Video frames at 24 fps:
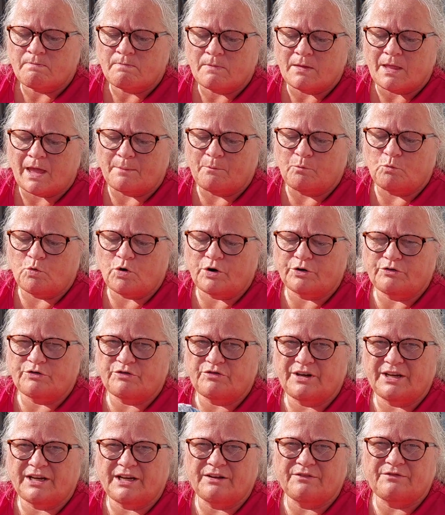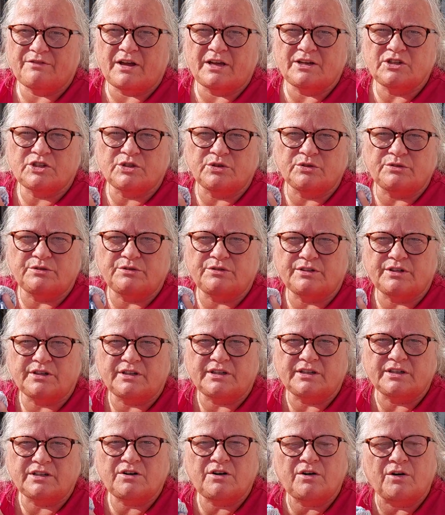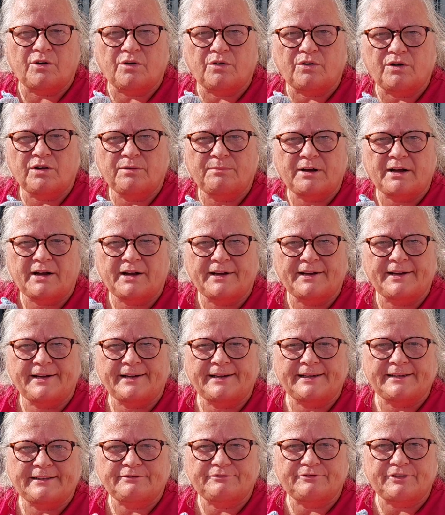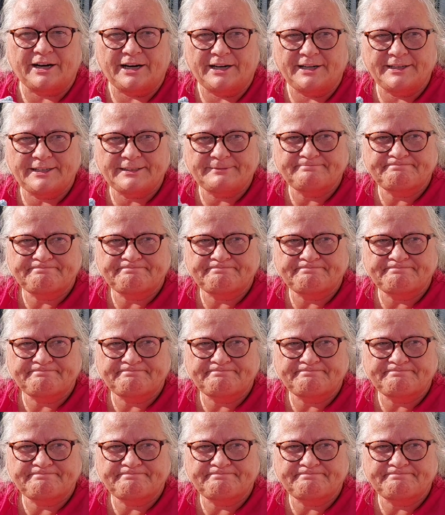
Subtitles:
I'm wondering if I should call my friend,